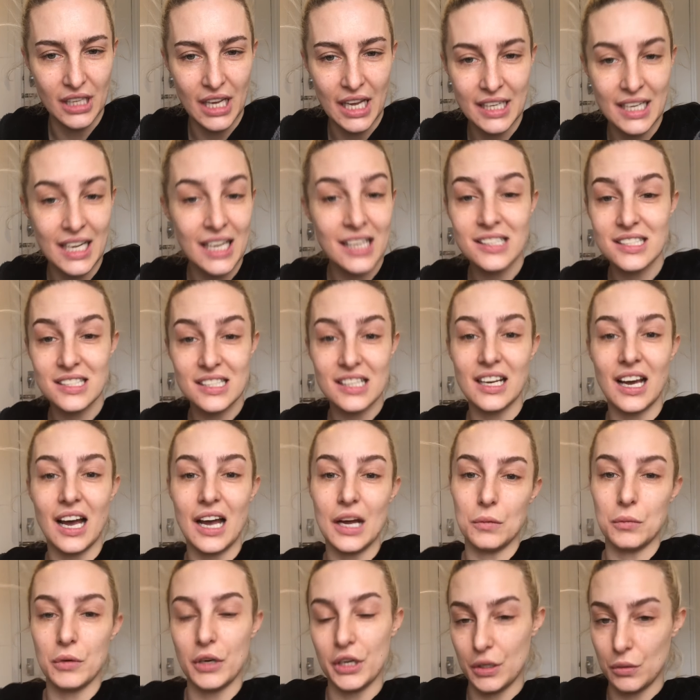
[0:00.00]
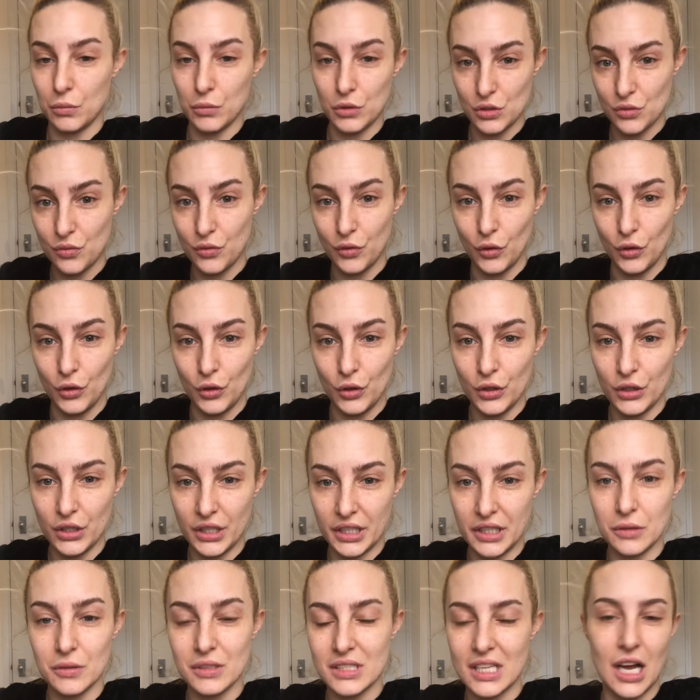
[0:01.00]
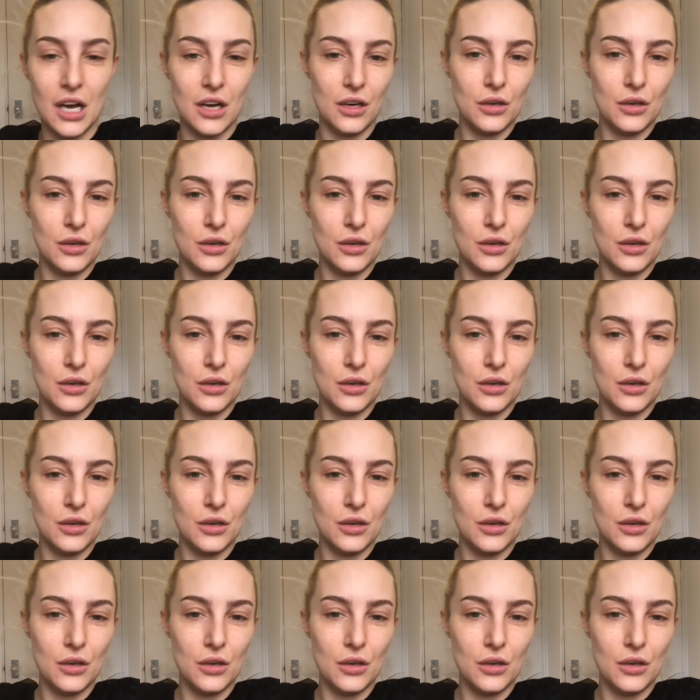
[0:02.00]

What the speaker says: and I asked the guy what it was for and he was like,